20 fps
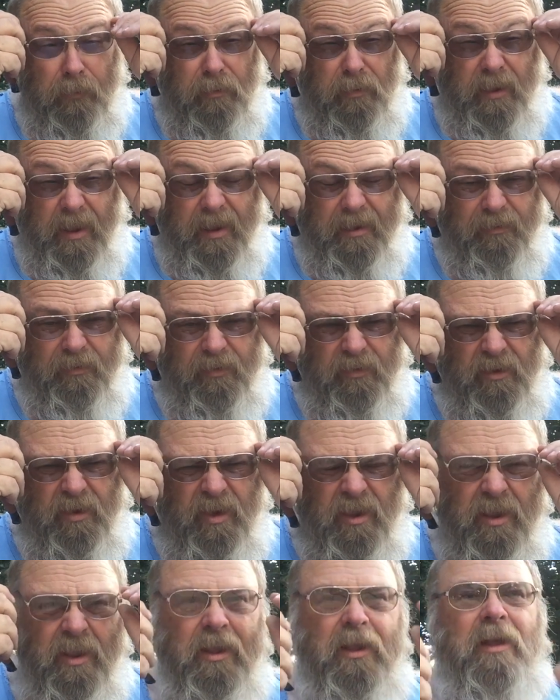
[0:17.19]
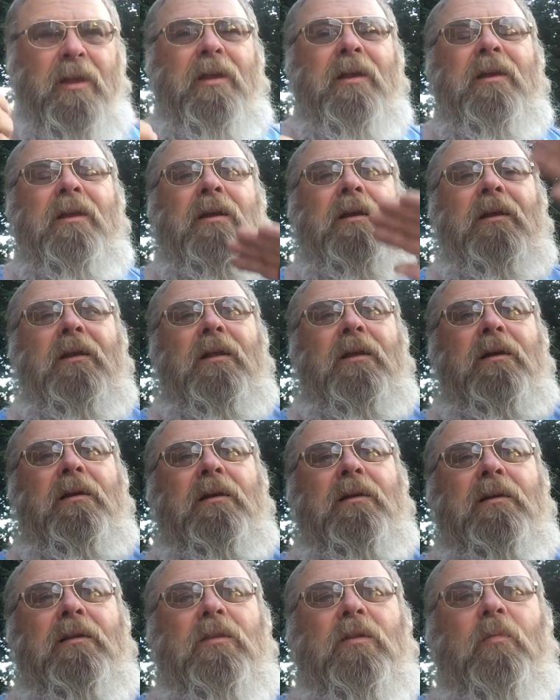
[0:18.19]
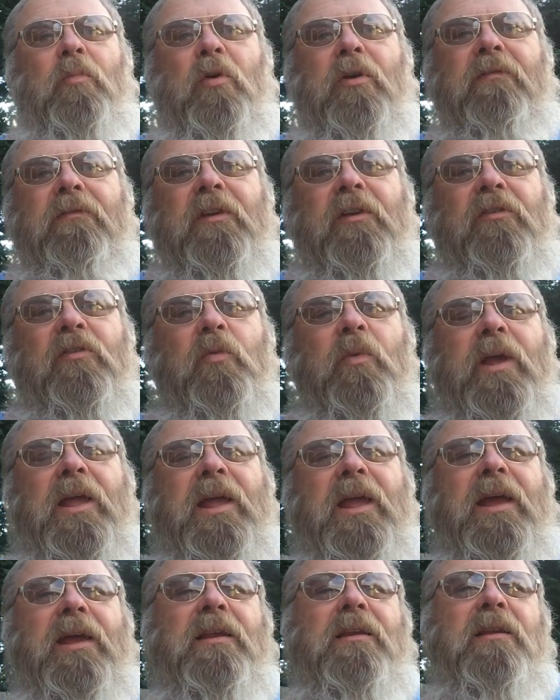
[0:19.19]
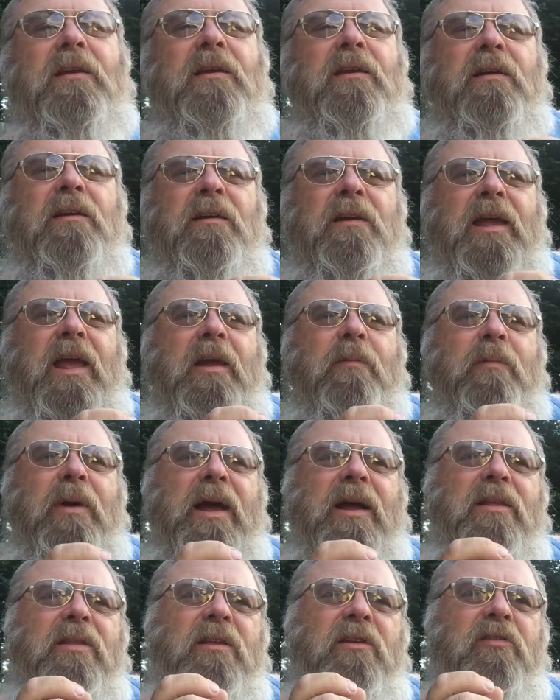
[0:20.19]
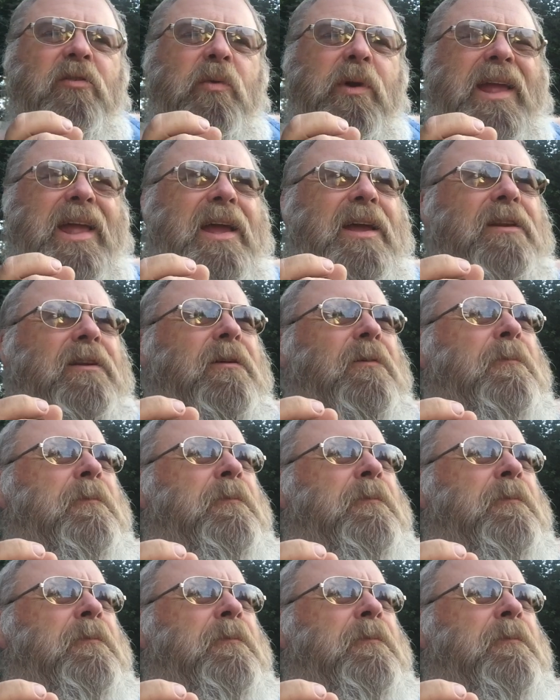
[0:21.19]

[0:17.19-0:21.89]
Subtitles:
the previous weekend and came back this weekend.